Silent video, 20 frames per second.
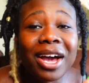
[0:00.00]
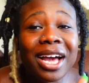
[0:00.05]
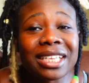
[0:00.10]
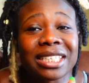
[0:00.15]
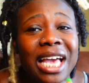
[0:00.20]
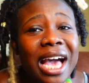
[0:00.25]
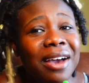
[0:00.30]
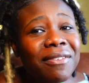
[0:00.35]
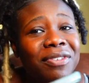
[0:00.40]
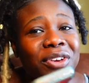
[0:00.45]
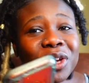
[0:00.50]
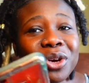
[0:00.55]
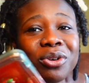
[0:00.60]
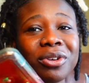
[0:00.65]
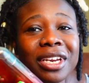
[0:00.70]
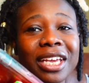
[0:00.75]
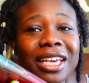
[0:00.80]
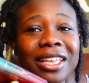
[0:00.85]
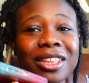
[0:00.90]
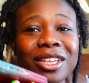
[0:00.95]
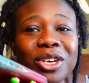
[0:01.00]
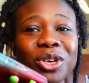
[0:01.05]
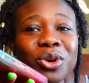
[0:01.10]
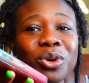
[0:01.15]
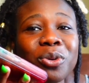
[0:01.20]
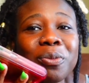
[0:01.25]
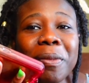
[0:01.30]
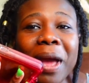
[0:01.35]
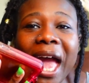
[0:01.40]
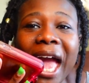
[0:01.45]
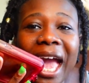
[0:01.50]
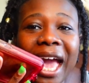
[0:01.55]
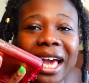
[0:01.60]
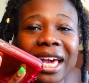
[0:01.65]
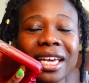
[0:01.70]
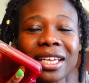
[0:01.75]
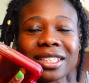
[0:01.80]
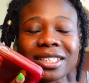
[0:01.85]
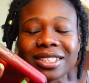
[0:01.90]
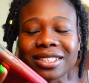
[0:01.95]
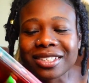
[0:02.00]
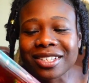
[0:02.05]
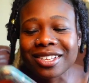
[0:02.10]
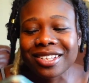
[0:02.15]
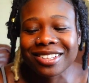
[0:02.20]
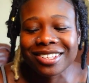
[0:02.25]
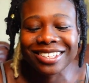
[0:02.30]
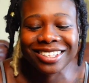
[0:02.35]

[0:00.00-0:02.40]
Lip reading: I don't got time for you neither. You mad, because...